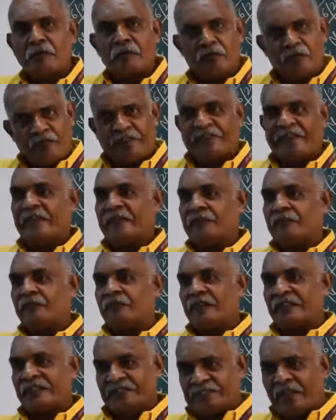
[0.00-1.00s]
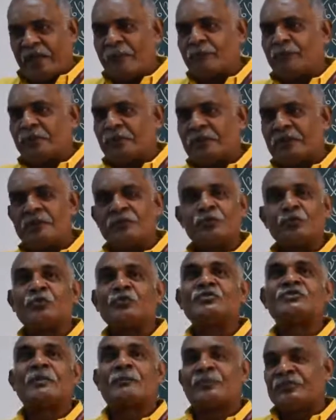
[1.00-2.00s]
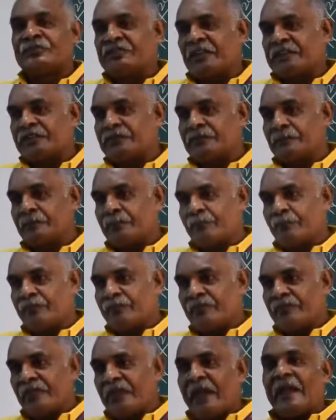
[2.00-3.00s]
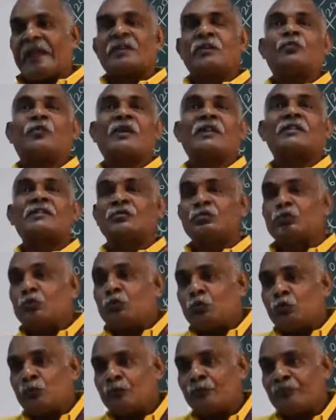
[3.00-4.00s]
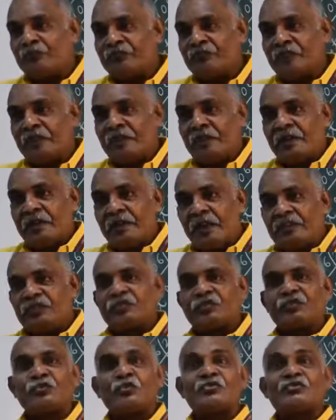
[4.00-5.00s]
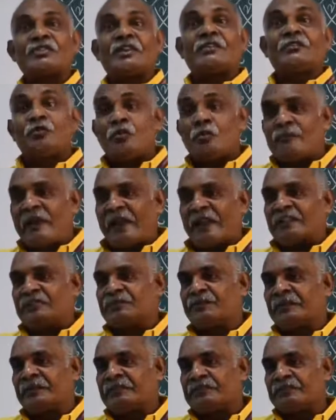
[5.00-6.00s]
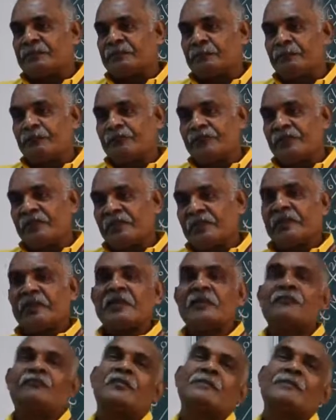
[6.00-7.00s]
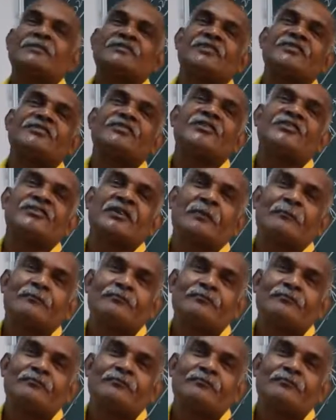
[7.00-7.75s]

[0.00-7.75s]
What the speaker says: We can, for example, use the project at work to introduce a new management information system.